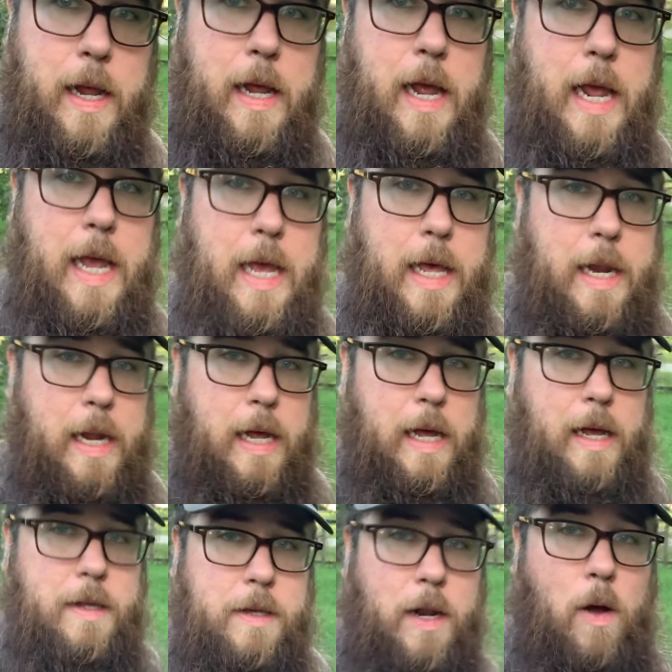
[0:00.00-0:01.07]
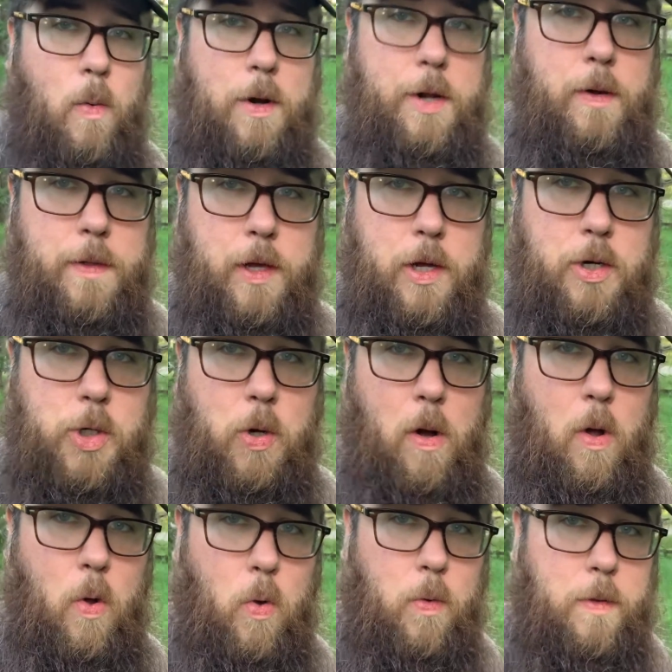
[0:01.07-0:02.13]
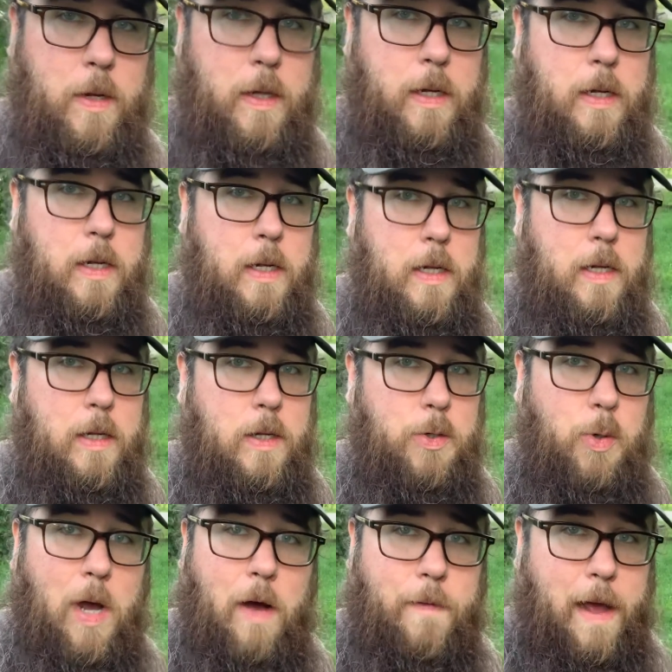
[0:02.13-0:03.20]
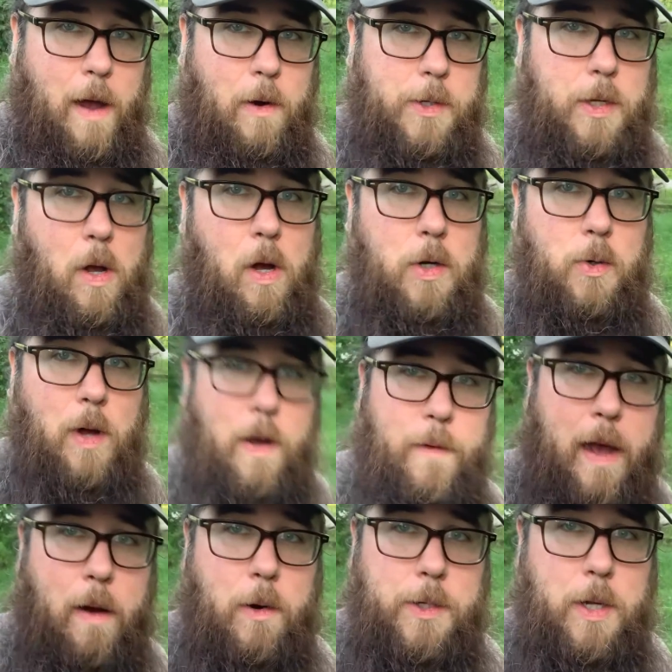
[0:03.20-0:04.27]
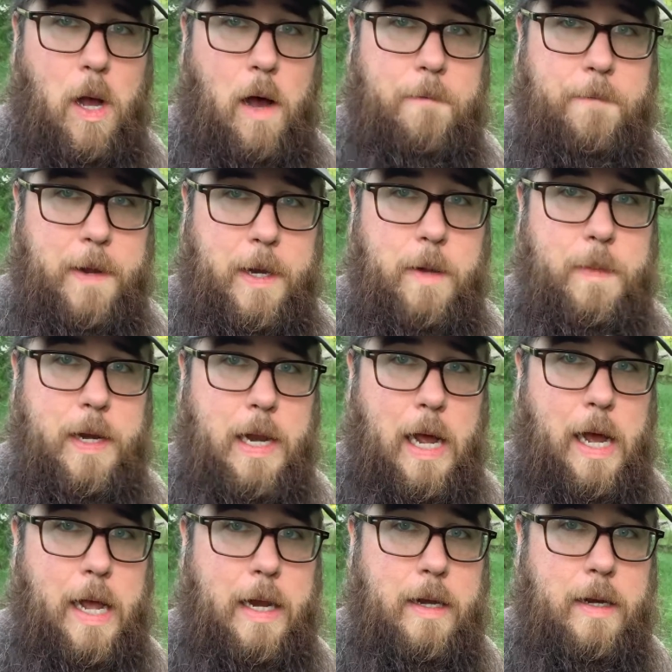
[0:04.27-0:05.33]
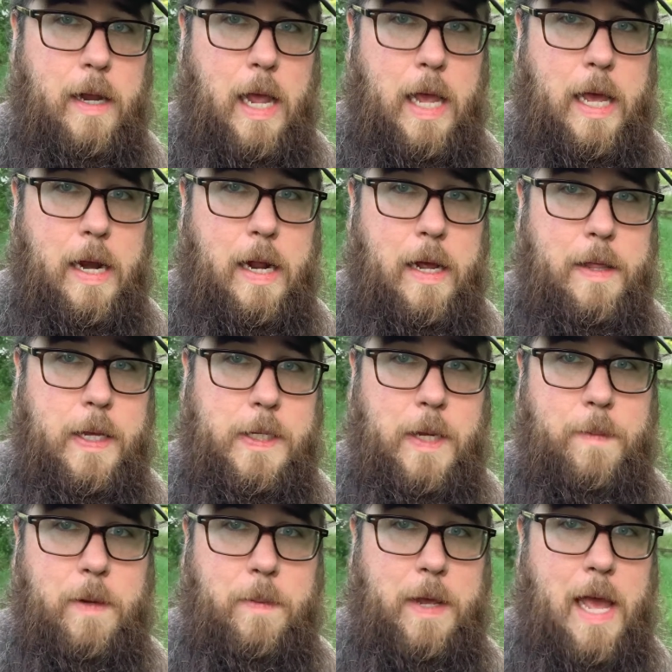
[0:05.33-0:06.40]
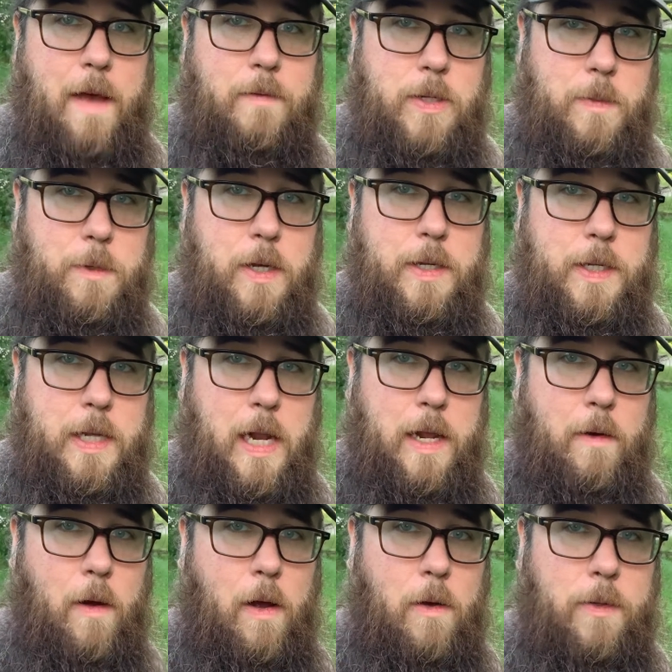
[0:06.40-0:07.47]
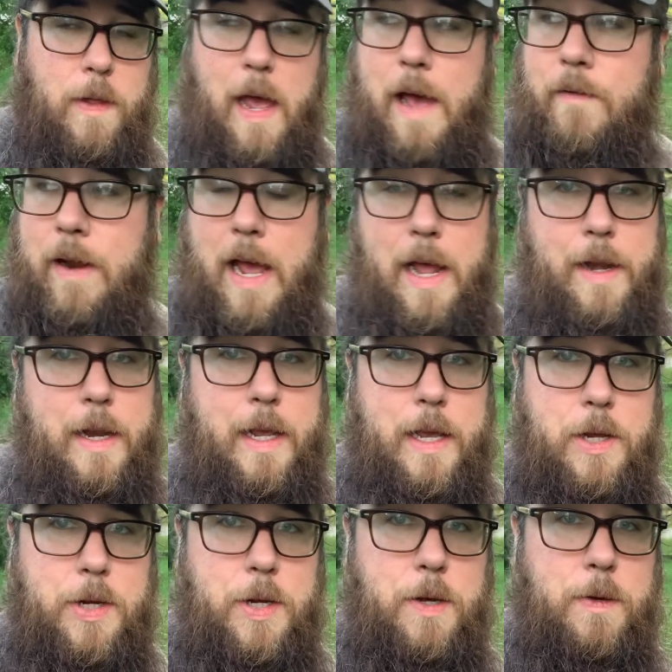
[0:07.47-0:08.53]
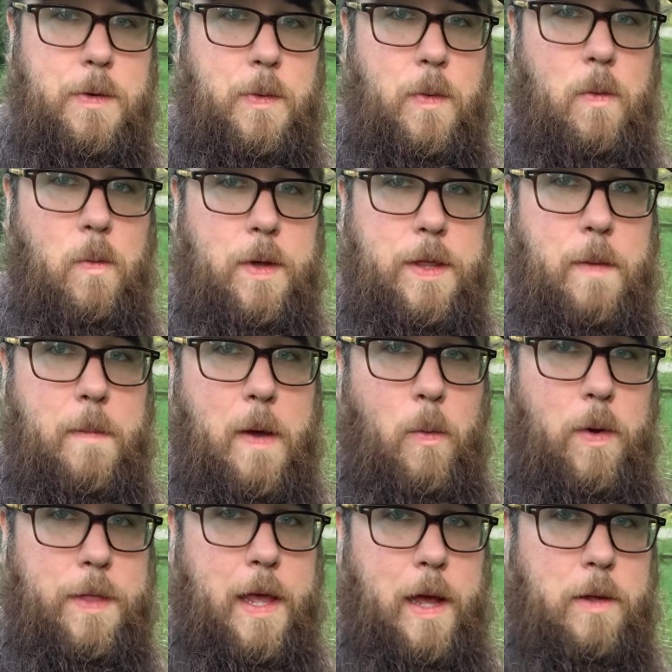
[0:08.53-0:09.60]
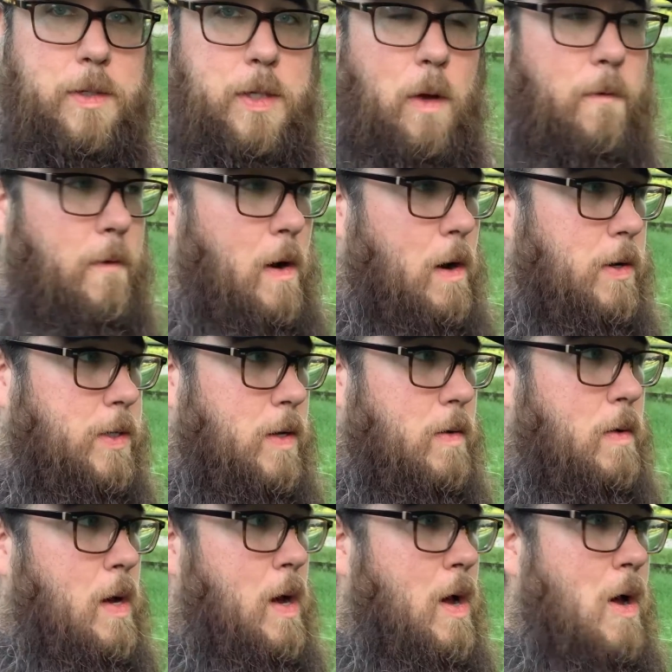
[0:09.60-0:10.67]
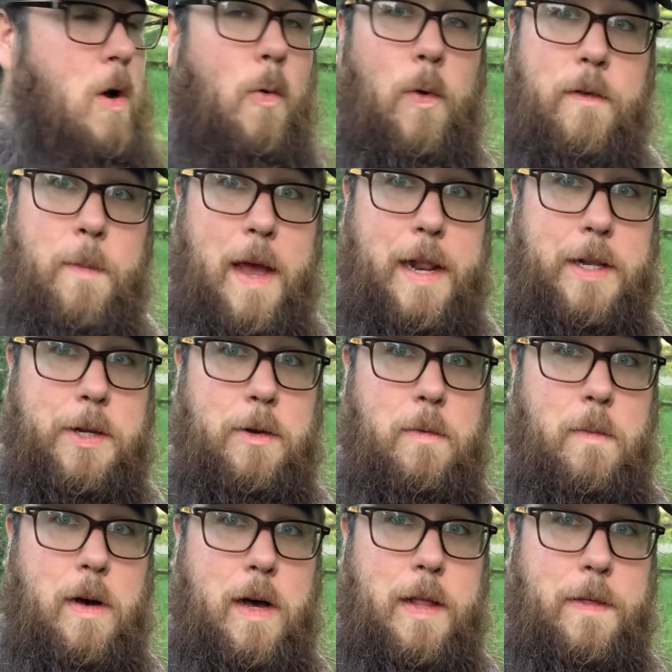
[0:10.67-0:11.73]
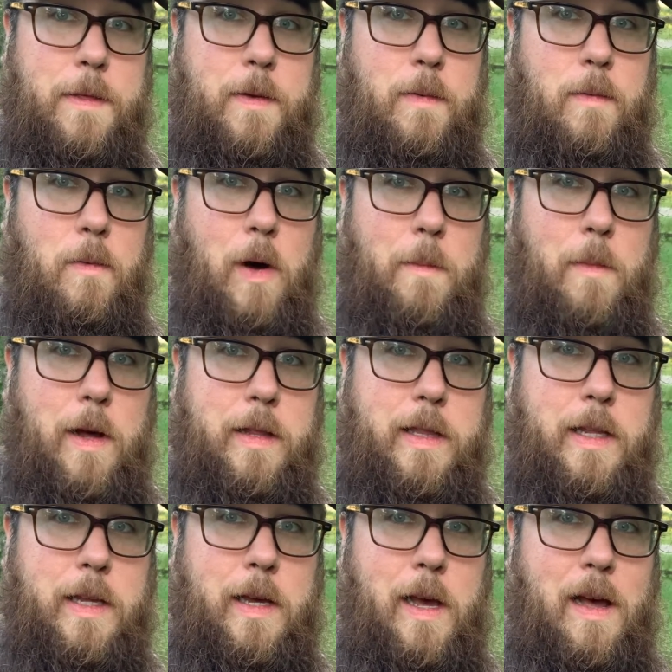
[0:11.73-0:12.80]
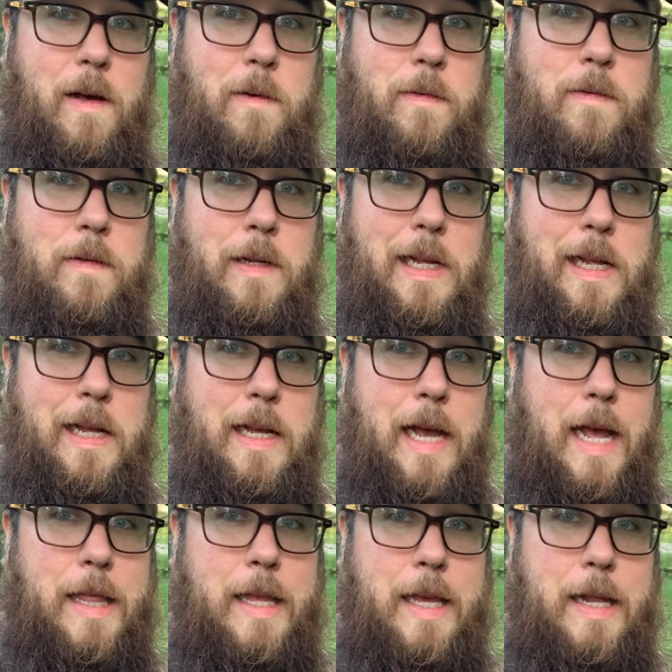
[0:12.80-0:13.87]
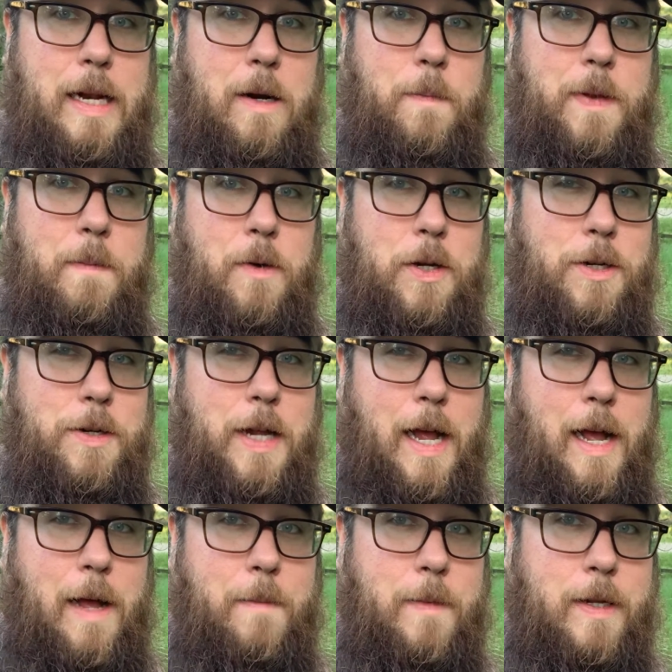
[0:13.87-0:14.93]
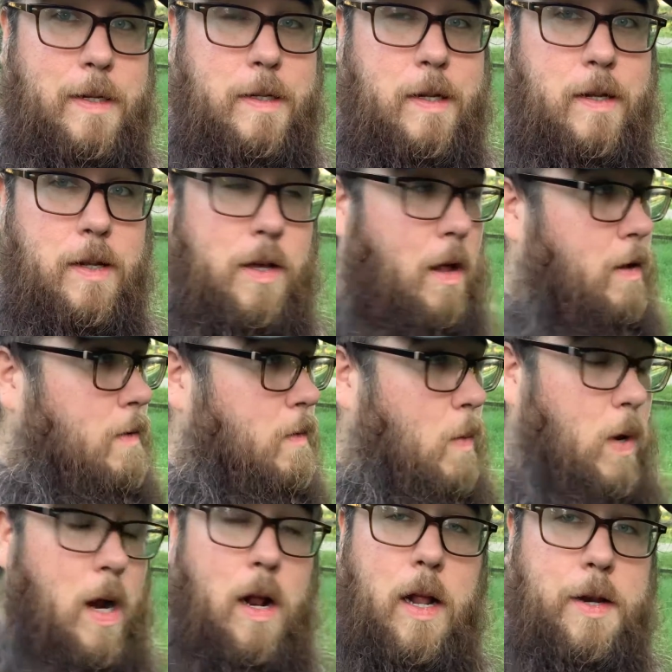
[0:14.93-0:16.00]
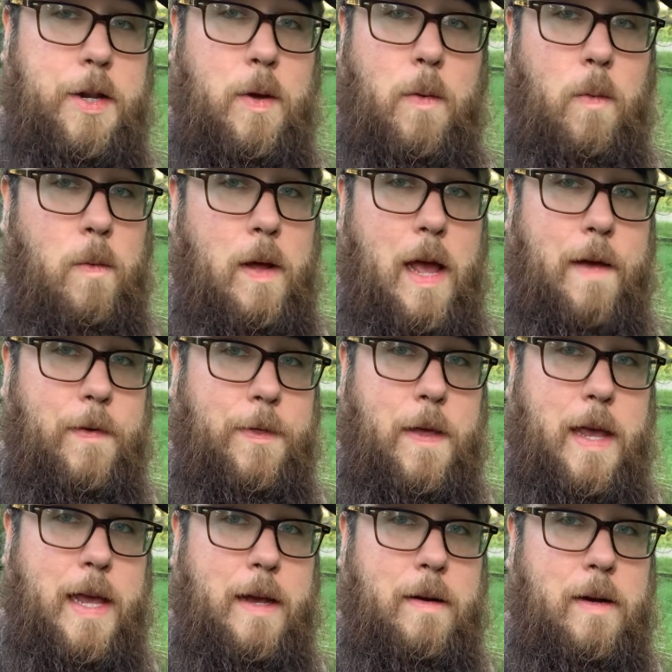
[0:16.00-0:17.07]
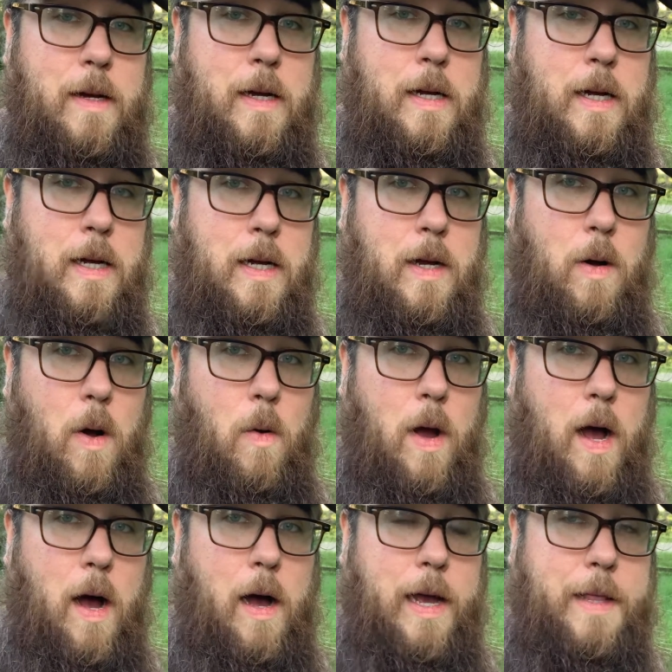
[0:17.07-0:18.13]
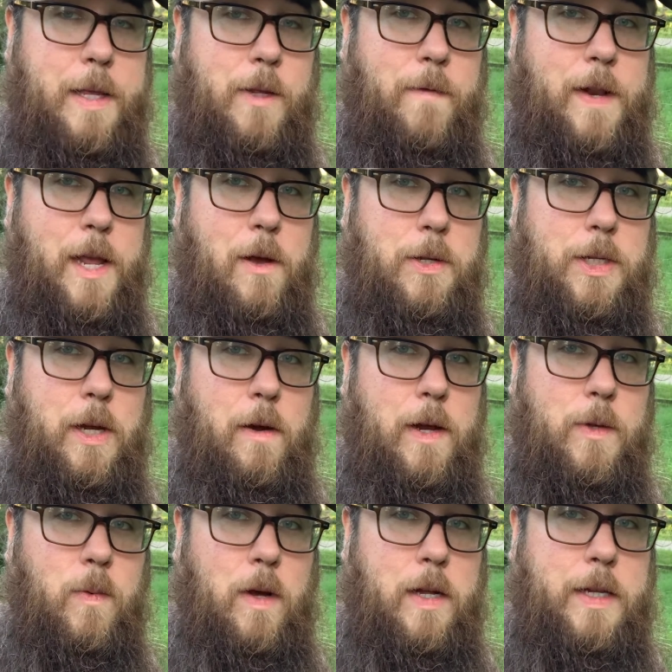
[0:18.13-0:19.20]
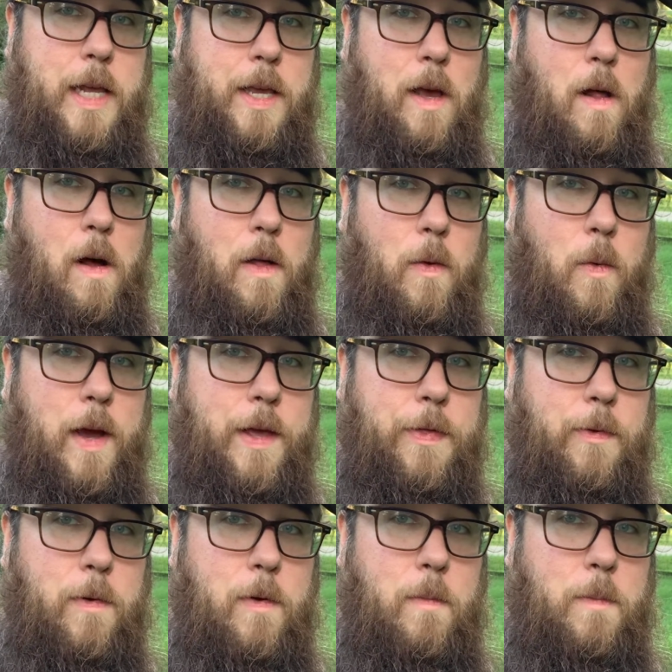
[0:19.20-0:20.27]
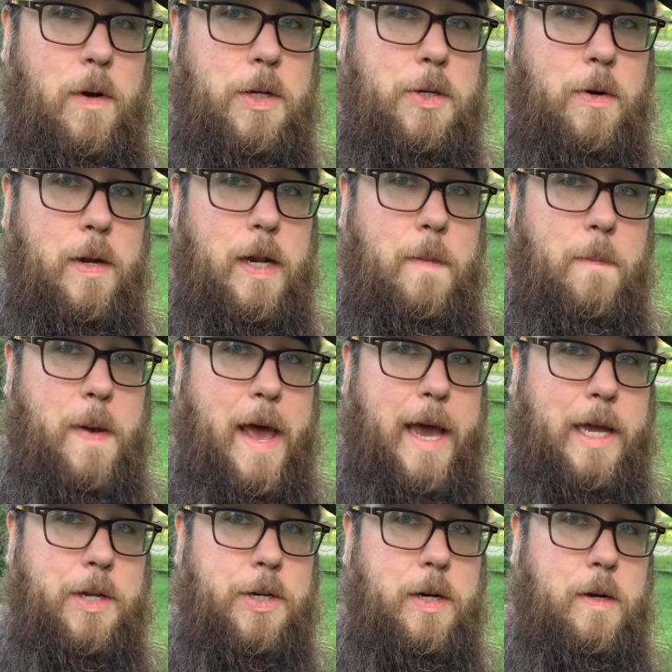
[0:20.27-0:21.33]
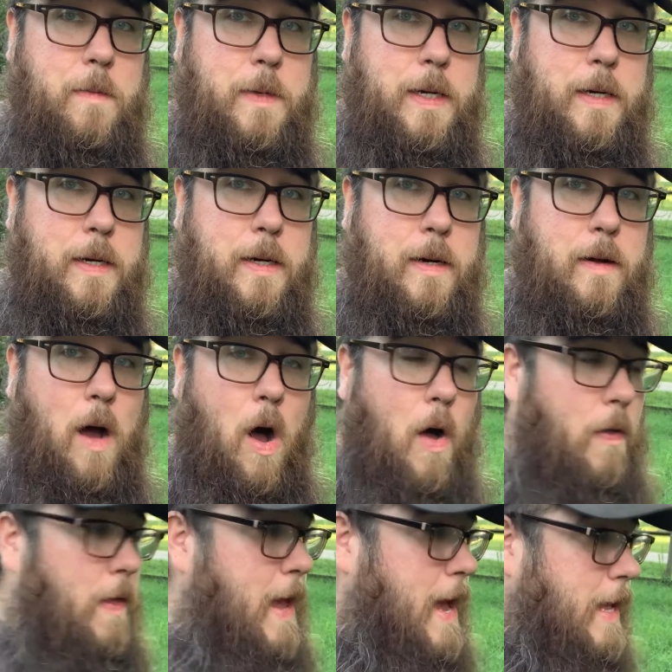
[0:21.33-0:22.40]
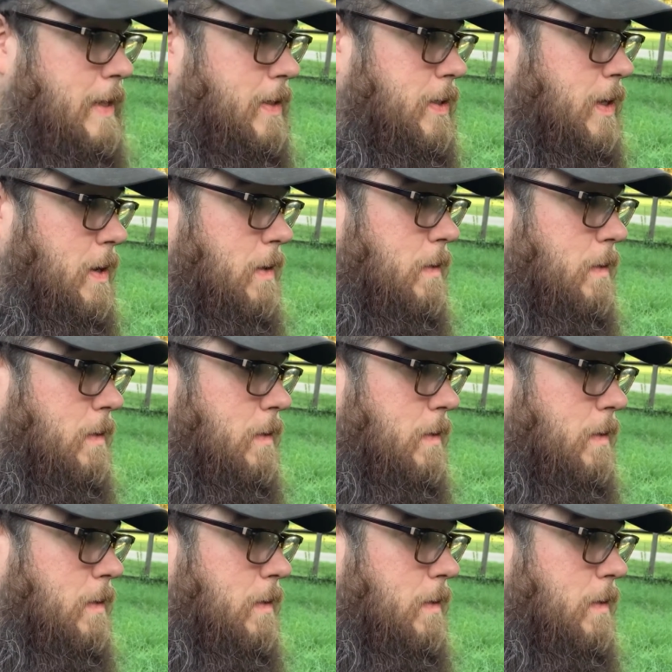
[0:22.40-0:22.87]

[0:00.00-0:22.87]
And, you know, we're doing the controlled 12 hours on, 12 hours off, feeding them at night, and they seem to be having some good steady growth. They haven't had any issues with the health so far. So we've made it to a month, 1 month to go, and then it'll be butcher time. Y'all, we're gonna do everything in this video series. We're gonna take y'all all the way through butchering and packaging them and all that. And so